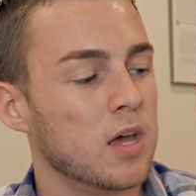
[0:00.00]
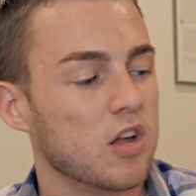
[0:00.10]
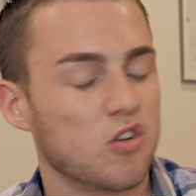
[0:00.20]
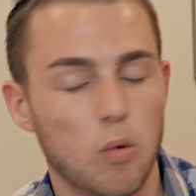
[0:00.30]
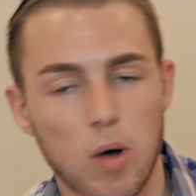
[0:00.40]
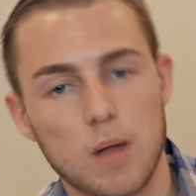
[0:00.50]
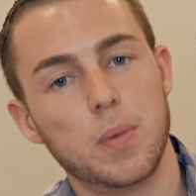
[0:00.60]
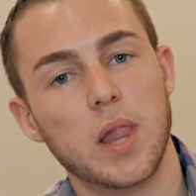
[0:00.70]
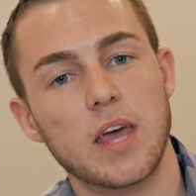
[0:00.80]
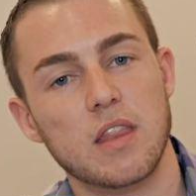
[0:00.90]
So I want to
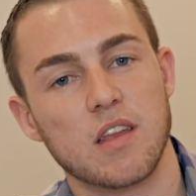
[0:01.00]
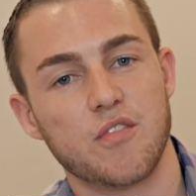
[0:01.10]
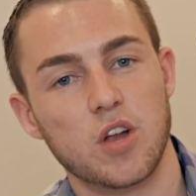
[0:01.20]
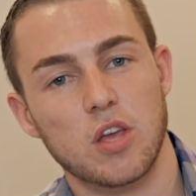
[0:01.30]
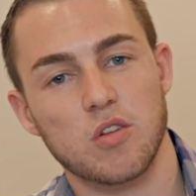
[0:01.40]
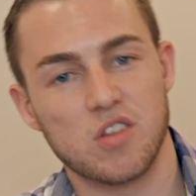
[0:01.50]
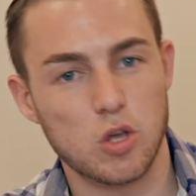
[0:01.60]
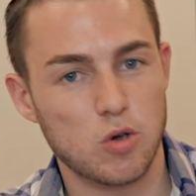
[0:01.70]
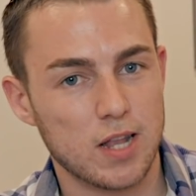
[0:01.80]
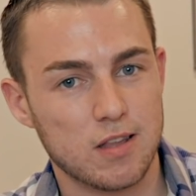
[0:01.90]
play this for you so
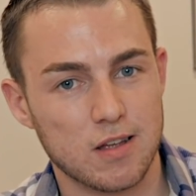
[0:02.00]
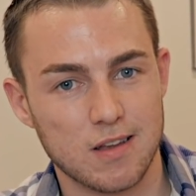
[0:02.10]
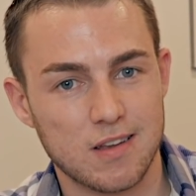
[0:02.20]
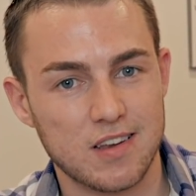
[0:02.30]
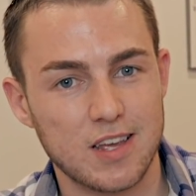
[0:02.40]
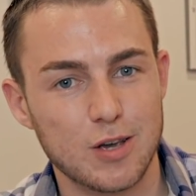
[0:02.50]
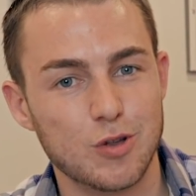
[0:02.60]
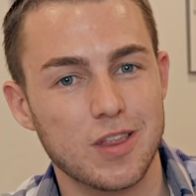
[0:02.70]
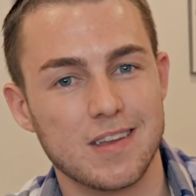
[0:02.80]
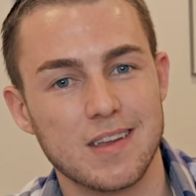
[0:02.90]
you get to see who
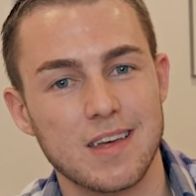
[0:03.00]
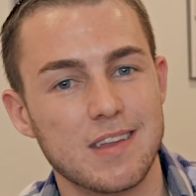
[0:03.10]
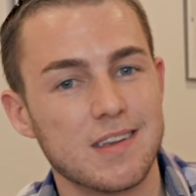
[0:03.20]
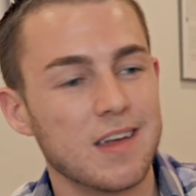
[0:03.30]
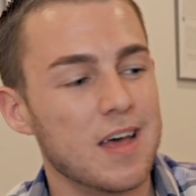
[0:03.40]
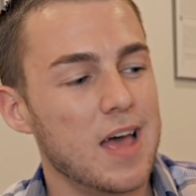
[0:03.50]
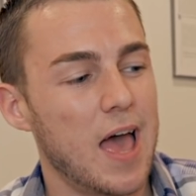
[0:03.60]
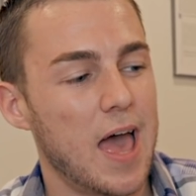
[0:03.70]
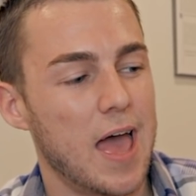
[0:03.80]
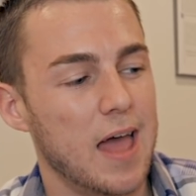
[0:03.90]
this is
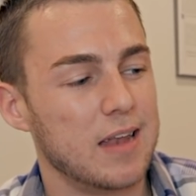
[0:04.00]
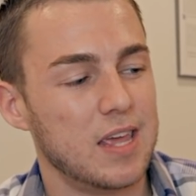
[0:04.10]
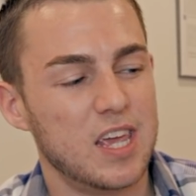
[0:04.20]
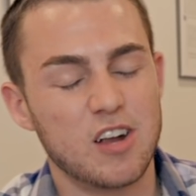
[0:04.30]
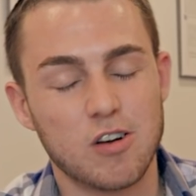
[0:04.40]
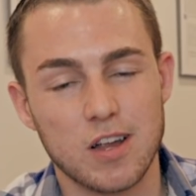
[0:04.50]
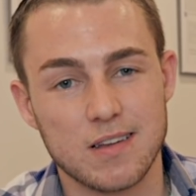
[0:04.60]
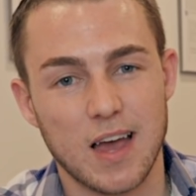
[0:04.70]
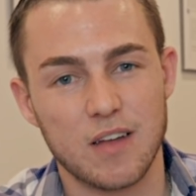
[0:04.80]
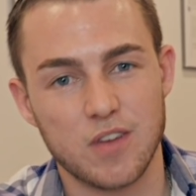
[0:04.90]
and hear his
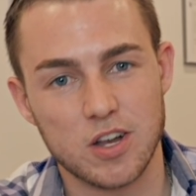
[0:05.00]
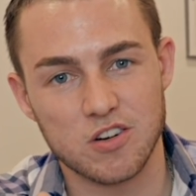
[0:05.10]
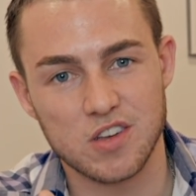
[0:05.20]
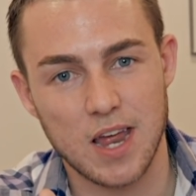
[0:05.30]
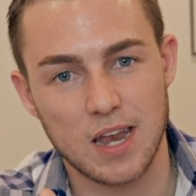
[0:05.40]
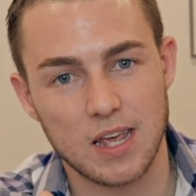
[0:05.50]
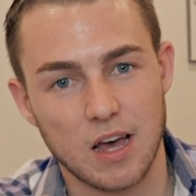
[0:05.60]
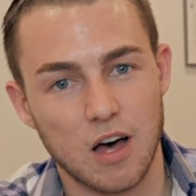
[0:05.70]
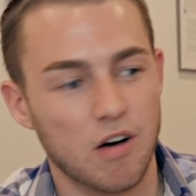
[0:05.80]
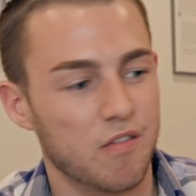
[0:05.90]
kind of understanding
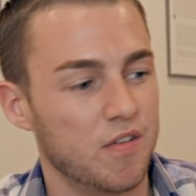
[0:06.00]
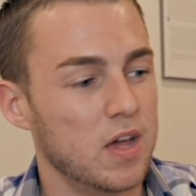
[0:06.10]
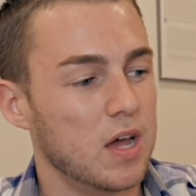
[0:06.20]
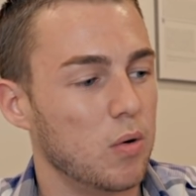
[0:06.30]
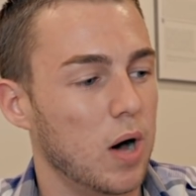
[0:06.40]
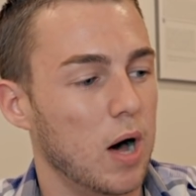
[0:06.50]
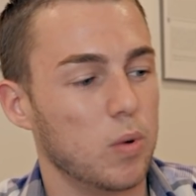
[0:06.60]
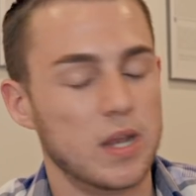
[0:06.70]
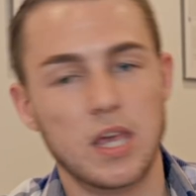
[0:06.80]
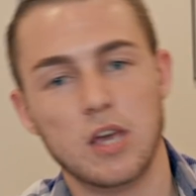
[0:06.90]
of
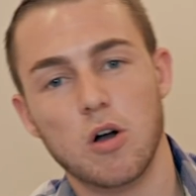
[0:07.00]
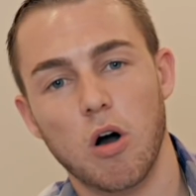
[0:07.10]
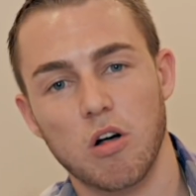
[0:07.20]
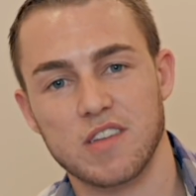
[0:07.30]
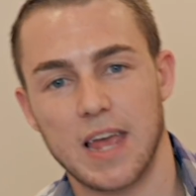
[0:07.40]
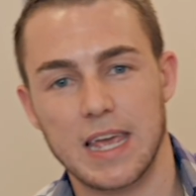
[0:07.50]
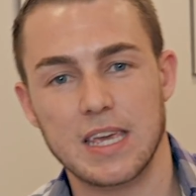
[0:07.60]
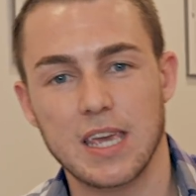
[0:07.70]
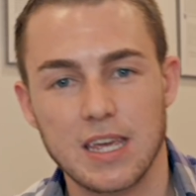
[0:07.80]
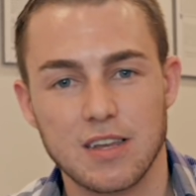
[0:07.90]
what he calls a
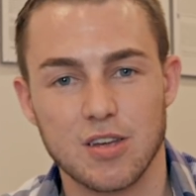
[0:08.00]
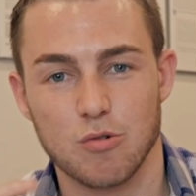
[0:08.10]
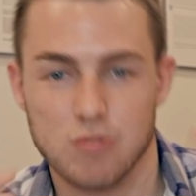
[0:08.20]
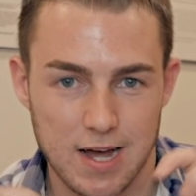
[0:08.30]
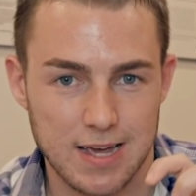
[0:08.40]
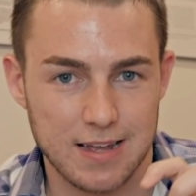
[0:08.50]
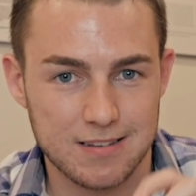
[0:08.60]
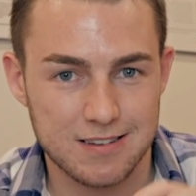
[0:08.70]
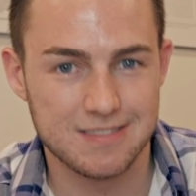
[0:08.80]
ketone diet.